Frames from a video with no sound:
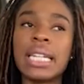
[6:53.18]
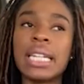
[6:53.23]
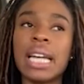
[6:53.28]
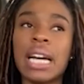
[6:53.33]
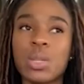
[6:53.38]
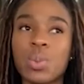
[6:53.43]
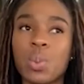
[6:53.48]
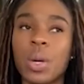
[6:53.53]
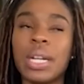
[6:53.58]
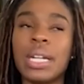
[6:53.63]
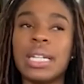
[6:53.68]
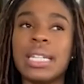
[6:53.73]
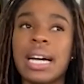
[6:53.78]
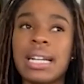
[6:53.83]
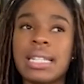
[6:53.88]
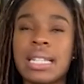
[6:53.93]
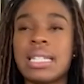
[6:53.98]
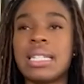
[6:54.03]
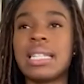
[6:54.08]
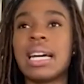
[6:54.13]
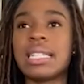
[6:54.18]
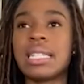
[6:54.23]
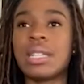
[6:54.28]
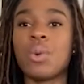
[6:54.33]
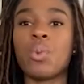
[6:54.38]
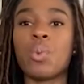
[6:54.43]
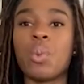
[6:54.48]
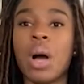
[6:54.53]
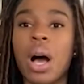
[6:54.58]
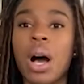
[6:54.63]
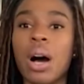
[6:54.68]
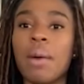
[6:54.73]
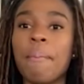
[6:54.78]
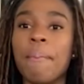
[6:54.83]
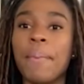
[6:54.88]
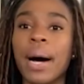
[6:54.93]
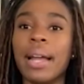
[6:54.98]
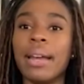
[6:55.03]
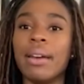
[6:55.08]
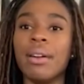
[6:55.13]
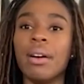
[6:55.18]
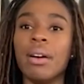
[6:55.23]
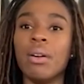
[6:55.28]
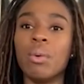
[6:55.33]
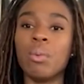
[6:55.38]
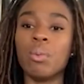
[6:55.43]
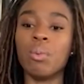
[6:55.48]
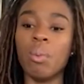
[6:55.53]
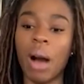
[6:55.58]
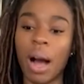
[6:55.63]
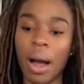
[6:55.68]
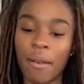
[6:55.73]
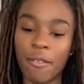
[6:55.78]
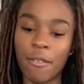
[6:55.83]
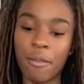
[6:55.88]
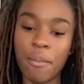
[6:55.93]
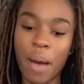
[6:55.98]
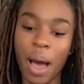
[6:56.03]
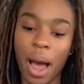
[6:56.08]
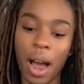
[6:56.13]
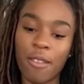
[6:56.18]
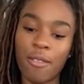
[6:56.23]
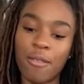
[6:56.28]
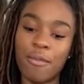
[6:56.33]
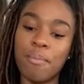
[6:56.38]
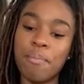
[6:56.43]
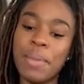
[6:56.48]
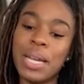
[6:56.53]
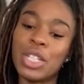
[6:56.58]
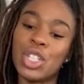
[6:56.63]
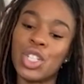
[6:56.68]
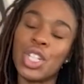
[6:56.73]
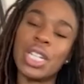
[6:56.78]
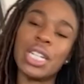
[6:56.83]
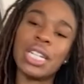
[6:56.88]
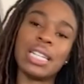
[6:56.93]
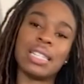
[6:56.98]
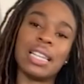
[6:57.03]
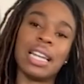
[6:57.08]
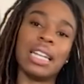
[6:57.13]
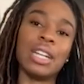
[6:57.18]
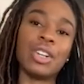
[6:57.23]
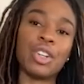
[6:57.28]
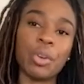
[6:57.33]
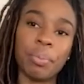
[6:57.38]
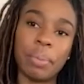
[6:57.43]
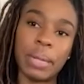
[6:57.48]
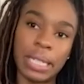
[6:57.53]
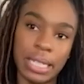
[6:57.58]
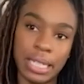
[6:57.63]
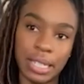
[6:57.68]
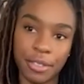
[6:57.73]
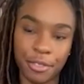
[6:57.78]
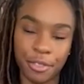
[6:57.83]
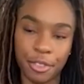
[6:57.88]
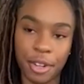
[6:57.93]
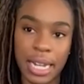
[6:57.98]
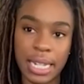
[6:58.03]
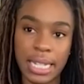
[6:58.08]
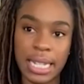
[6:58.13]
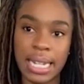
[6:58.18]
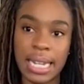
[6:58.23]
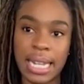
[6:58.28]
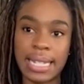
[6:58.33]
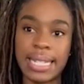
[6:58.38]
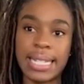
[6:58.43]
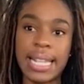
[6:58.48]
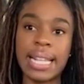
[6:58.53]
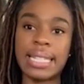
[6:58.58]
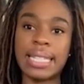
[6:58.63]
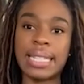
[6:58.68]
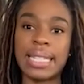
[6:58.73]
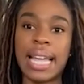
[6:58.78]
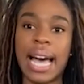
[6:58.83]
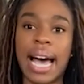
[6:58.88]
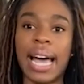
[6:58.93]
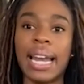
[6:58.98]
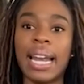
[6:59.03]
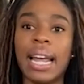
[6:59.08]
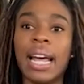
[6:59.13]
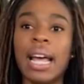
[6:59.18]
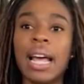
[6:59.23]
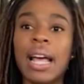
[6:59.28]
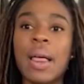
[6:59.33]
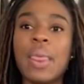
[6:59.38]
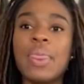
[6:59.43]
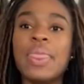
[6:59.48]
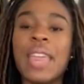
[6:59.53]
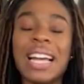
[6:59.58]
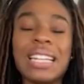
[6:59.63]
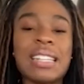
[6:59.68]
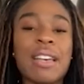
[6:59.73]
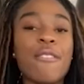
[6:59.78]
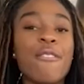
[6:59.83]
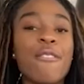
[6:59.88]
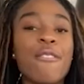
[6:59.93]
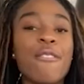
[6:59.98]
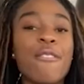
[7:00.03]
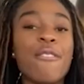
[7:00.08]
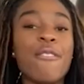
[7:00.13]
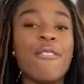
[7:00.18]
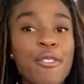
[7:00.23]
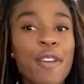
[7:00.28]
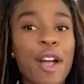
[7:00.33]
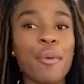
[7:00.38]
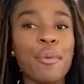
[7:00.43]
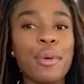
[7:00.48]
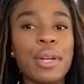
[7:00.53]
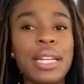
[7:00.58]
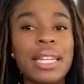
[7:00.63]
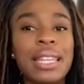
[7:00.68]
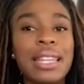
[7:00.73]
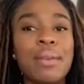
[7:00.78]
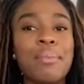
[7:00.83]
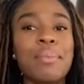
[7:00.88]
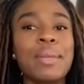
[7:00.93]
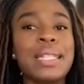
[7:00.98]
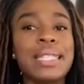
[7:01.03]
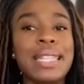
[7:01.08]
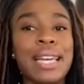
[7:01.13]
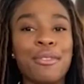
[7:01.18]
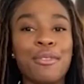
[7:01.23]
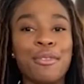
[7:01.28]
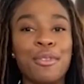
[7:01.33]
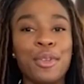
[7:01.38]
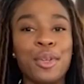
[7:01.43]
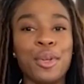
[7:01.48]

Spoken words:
does what it does and does it well, but our mission is a little bit different in the sense that there's a very, very limited